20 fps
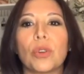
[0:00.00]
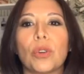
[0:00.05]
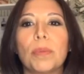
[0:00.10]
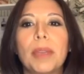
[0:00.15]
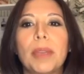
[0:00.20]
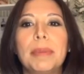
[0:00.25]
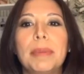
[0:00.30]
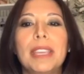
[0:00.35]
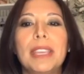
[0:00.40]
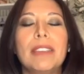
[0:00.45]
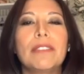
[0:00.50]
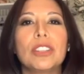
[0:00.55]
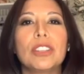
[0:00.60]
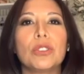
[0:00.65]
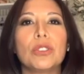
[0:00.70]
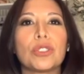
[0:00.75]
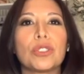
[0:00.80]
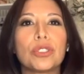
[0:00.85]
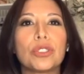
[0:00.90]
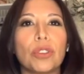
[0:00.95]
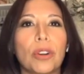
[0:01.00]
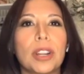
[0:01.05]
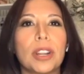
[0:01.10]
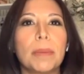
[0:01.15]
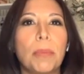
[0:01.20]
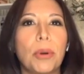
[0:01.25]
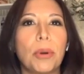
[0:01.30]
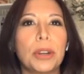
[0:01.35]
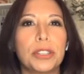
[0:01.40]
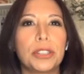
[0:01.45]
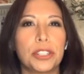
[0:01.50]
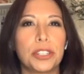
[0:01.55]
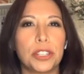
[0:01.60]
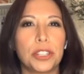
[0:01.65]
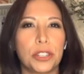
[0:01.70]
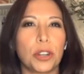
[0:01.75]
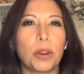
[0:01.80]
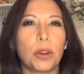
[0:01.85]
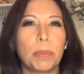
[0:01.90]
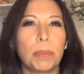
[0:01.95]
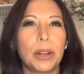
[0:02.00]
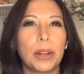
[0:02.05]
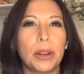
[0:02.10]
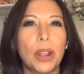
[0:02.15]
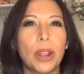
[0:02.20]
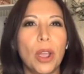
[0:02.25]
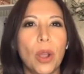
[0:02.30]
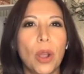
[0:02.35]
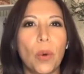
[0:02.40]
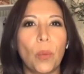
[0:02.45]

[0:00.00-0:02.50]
or maybe even your starting point to determine